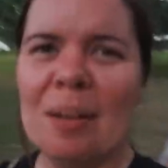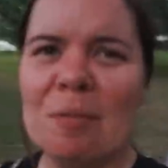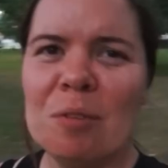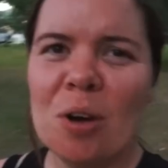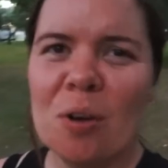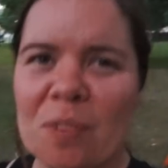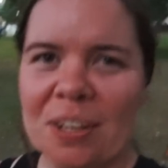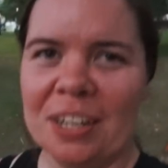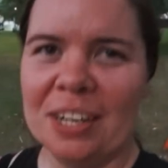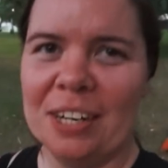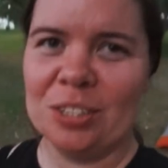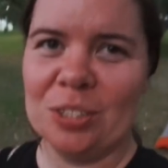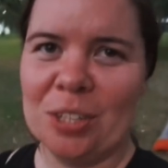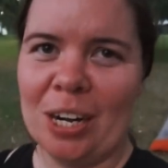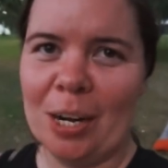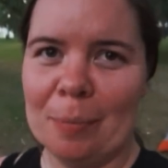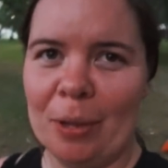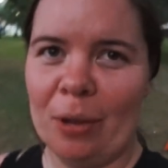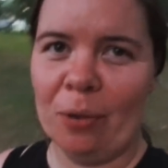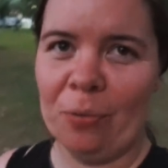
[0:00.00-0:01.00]
I'm over here
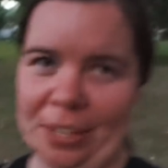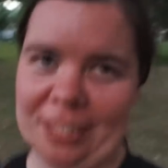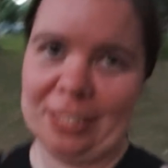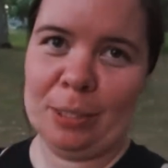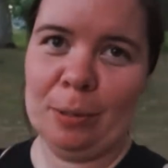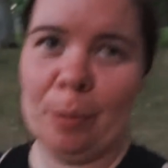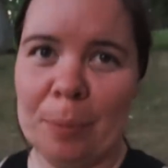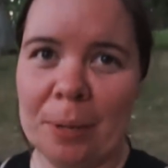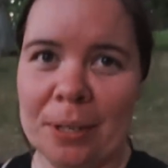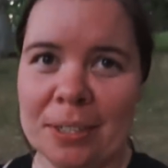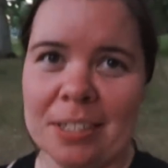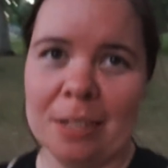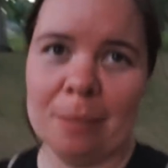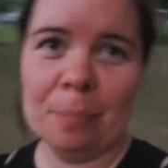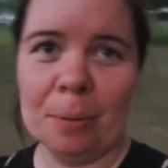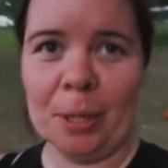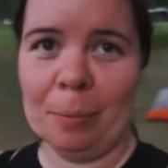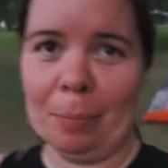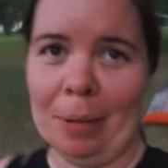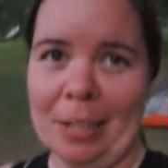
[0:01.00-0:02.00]
trying to be a reasonable person,
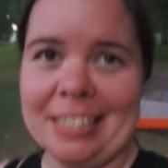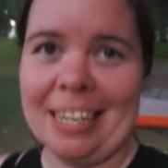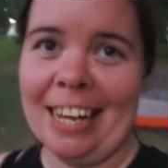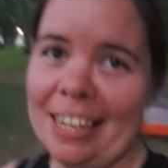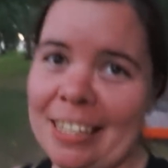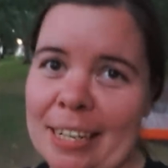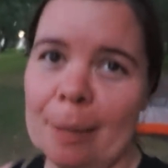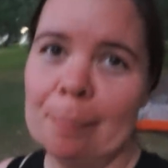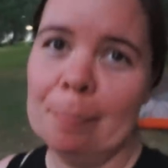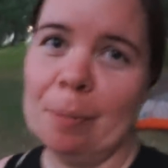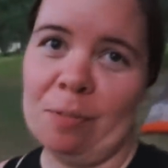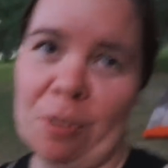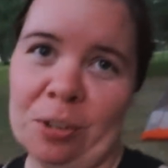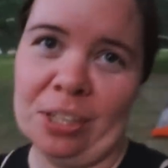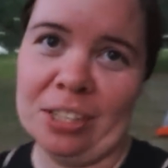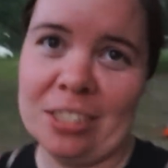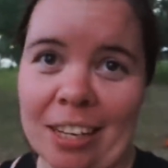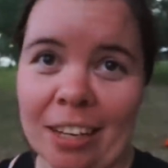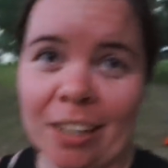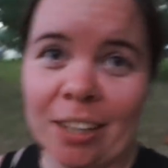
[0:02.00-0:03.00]
putting my tent up before
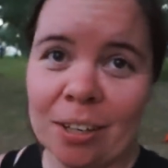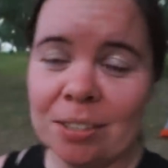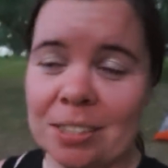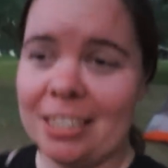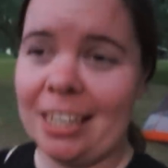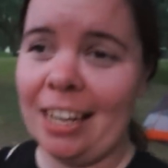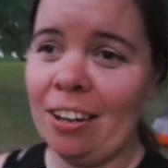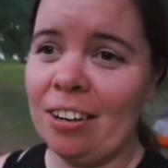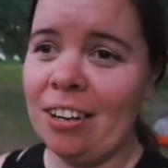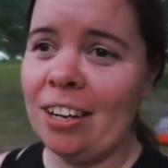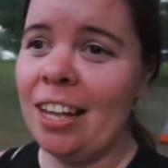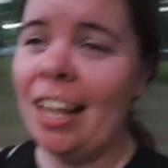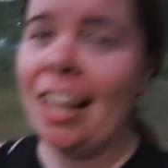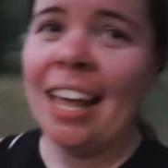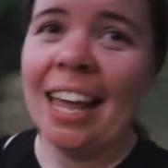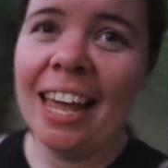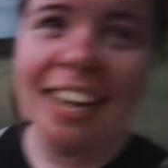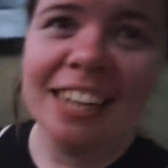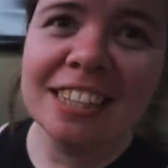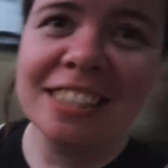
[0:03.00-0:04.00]
the sun goes down,
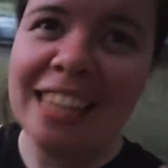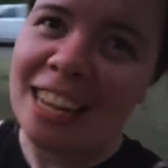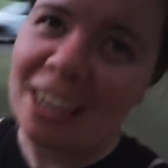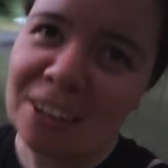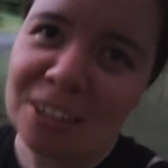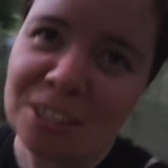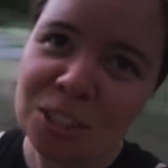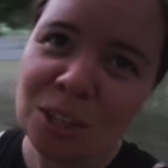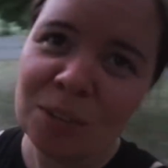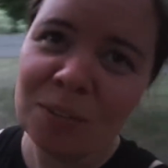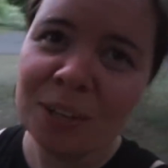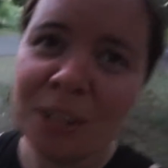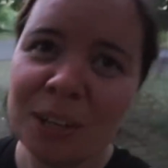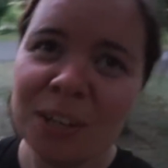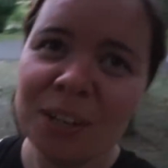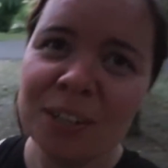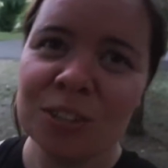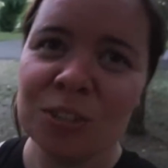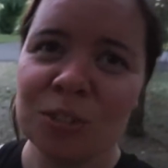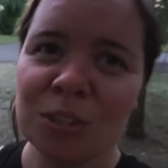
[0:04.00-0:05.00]
and Tara's over
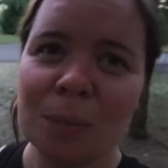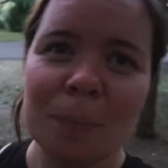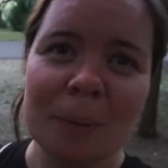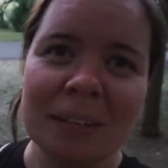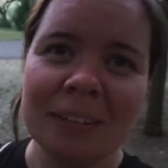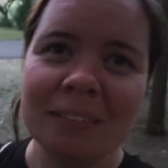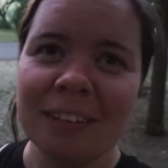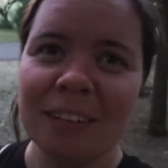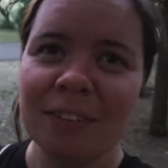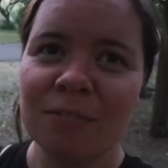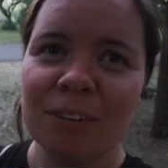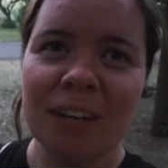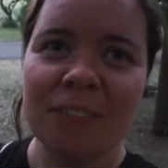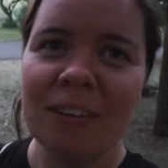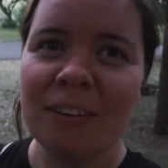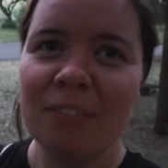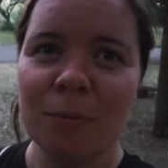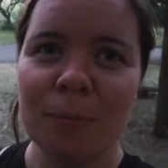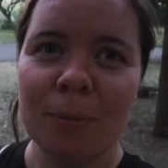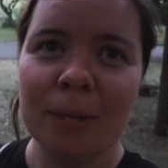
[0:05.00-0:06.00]
here stripping in front of
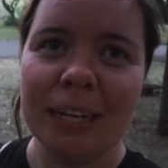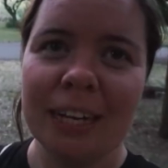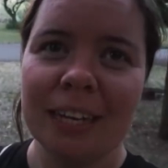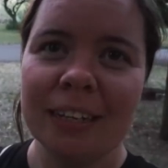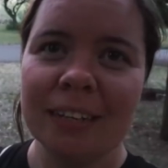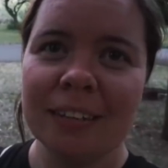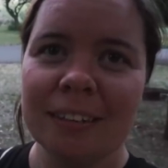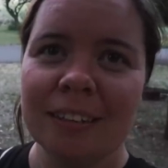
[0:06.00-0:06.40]
everybody.